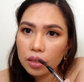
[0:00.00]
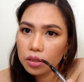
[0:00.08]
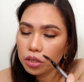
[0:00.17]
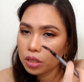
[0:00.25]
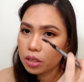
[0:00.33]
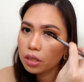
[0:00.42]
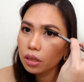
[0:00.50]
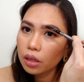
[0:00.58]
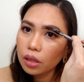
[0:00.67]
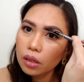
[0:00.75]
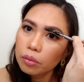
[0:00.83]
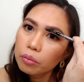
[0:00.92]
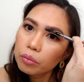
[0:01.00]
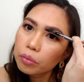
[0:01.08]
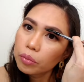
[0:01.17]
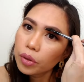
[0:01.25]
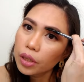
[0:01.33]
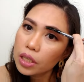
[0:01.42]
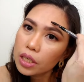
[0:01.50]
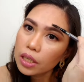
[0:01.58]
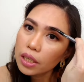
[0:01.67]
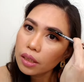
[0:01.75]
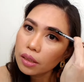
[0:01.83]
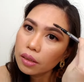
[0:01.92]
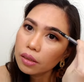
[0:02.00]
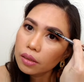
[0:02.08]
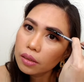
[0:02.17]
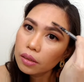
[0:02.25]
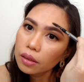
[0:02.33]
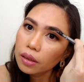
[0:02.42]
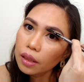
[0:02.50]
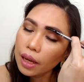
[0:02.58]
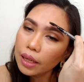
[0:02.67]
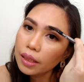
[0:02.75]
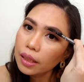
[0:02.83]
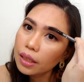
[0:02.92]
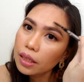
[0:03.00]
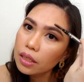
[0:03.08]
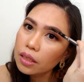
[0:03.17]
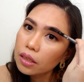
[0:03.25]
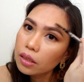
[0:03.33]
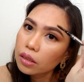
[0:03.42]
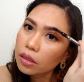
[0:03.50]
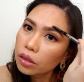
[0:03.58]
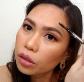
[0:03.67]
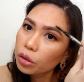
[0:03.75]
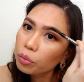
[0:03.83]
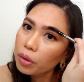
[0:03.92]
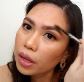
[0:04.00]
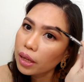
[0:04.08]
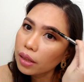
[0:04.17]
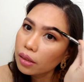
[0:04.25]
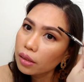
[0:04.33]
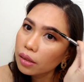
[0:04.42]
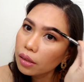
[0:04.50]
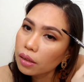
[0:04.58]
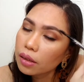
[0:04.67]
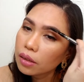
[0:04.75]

You just brush it lightly to blend it.